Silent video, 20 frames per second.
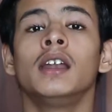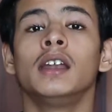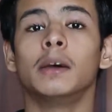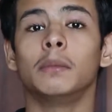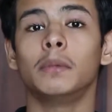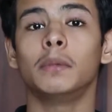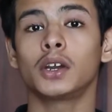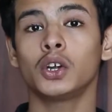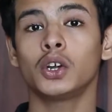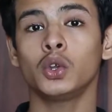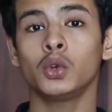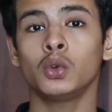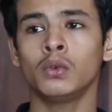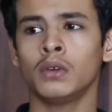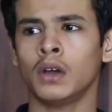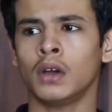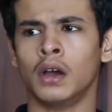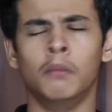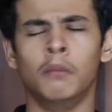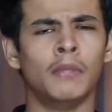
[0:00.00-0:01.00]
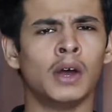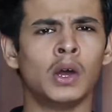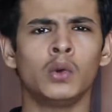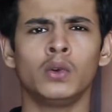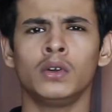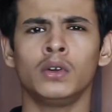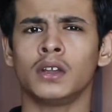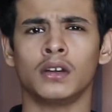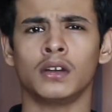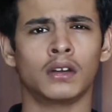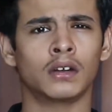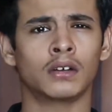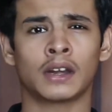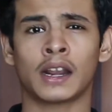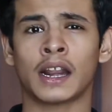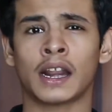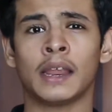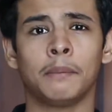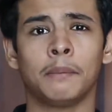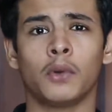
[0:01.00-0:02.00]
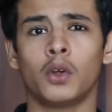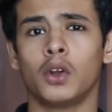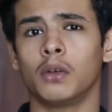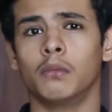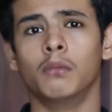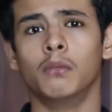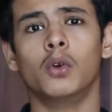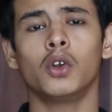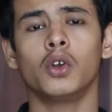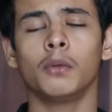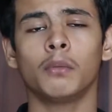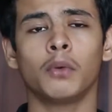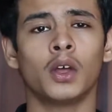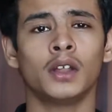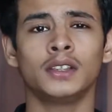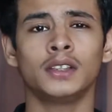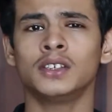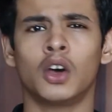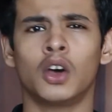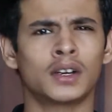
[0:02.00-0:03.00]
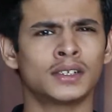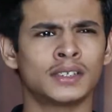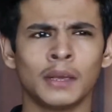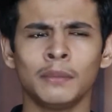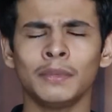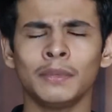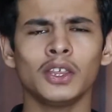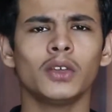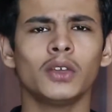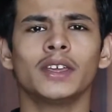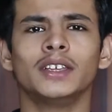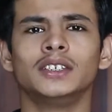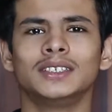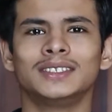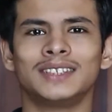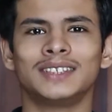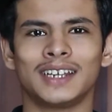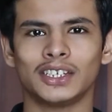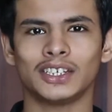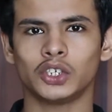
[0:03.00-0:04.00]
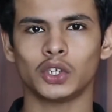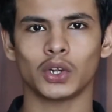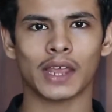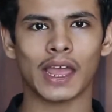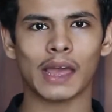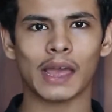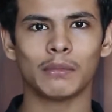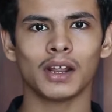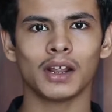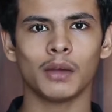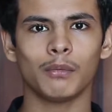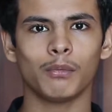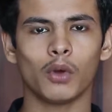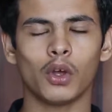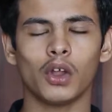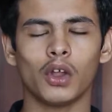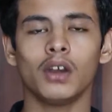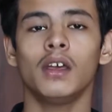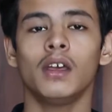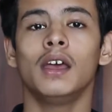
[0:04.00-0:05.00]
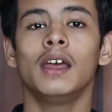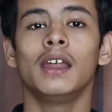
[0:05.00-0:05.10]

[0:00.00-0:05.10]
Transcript: Number two, a mount, a tripod, a monopod, or something you can just rest your camera upon.